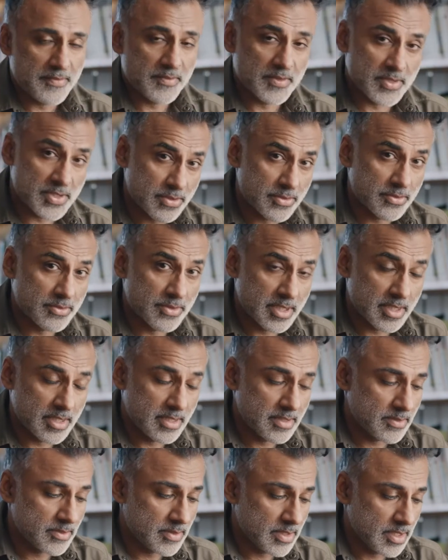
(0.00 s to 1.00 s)
to screw it
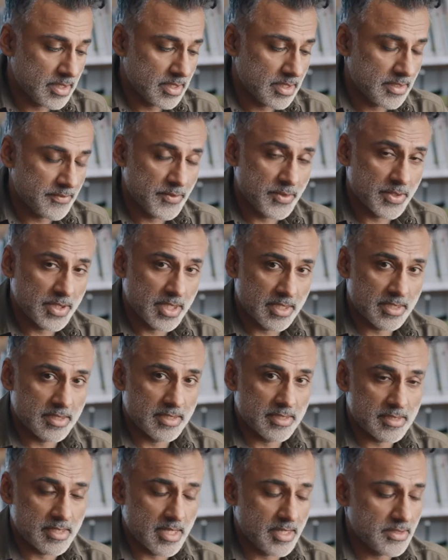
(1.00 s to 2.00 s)
in if you're going to
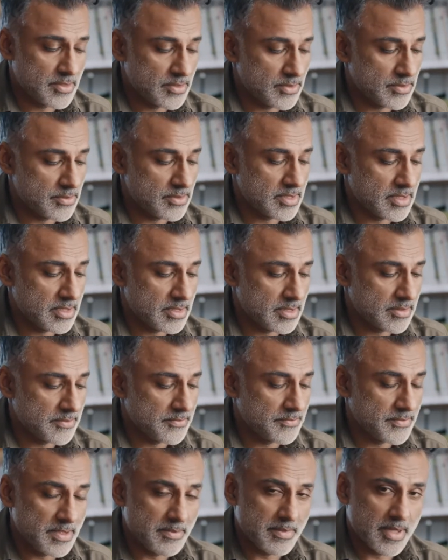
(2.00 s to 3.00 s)
decide to use the
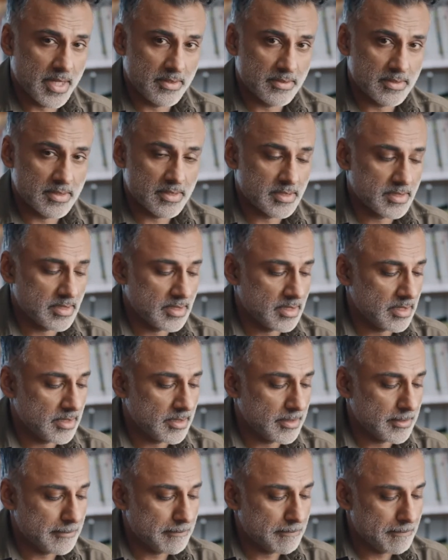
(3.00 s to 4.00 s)
V-mount.
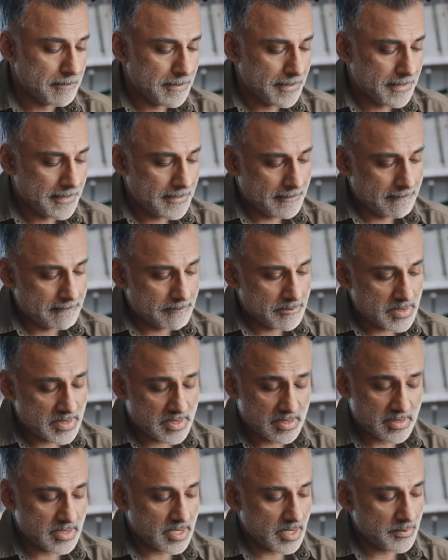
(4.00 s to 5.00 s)

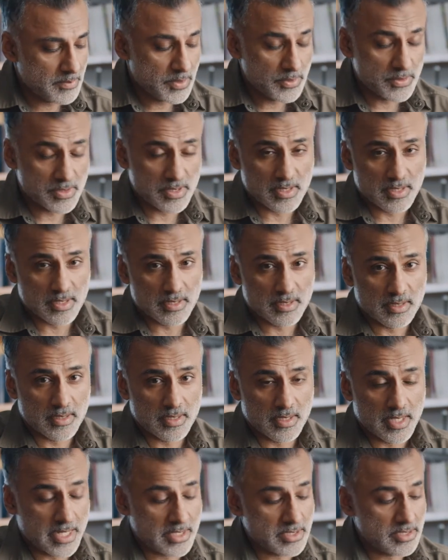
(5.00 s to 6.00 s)
Since I'm using
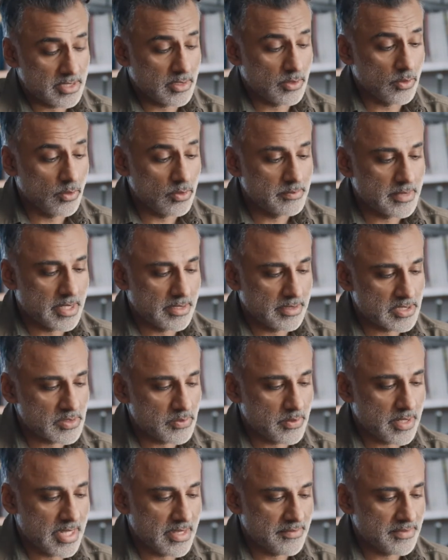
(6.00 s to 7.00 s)
actually gold mount, that's
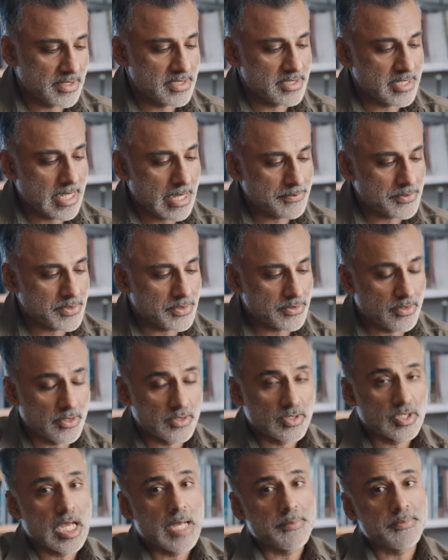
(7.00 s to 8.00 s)
why I have an adapter on
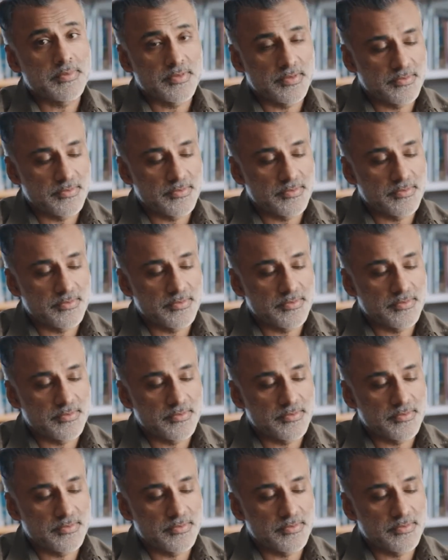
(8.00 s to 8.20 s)
top of the